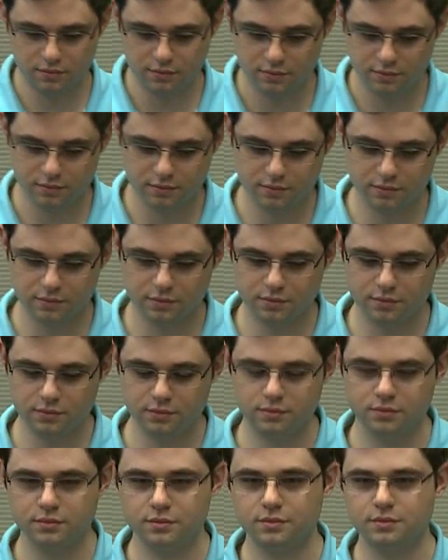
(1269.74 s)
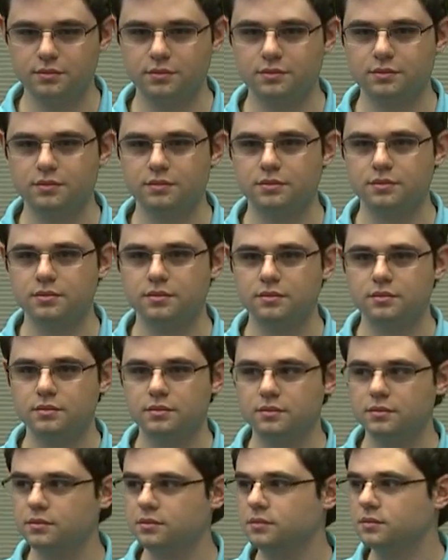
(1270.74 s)

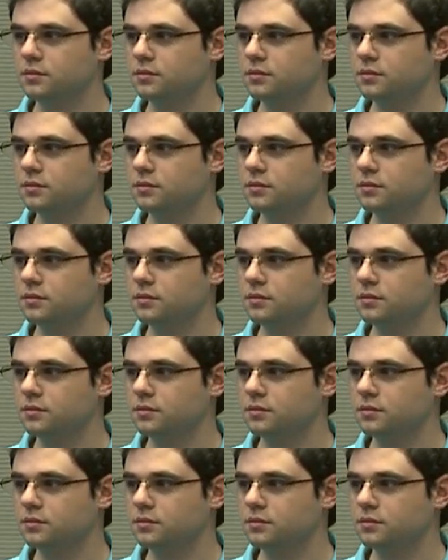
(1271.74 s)
(silence)